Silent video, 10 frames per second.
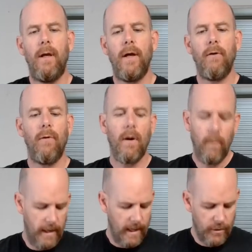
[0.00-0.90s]
Nicaragua
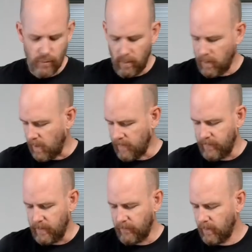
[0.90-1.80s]
Natural
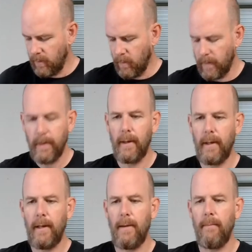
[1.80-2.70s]
coffee. So
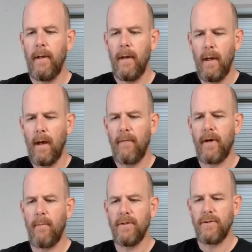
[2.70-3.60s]
I've
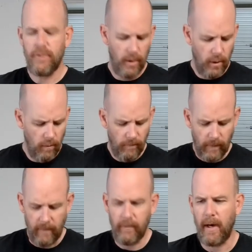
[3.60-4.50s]
got my stove,
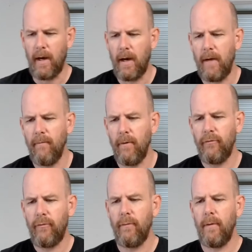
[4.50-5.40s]
I've got a
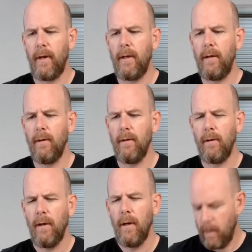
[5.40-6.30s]
Hiveroaster right here.
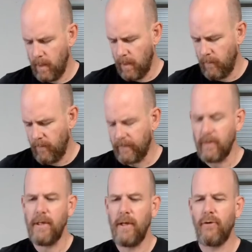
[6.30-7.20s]
We've got the
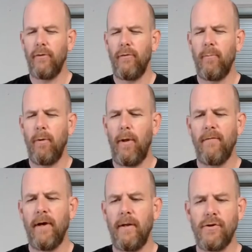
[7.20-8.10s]
digital display.
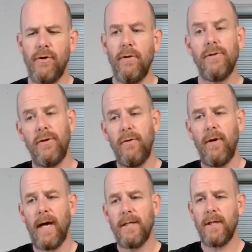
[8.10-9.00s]
I've got it turned so you
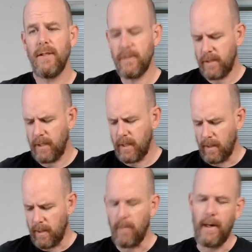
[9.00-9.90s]
guys can see it.
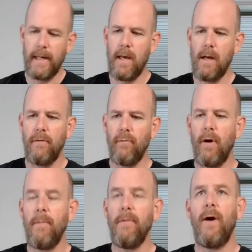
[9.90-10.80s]
I can as
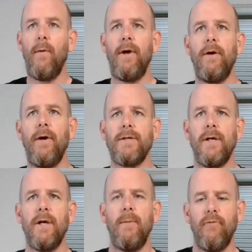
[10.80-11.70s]
well, but that way you guys
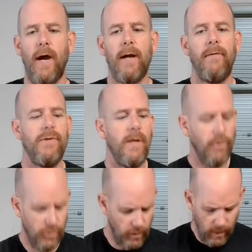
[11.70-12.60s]
can keep track of the
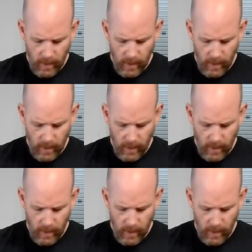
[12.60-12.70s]
temperature.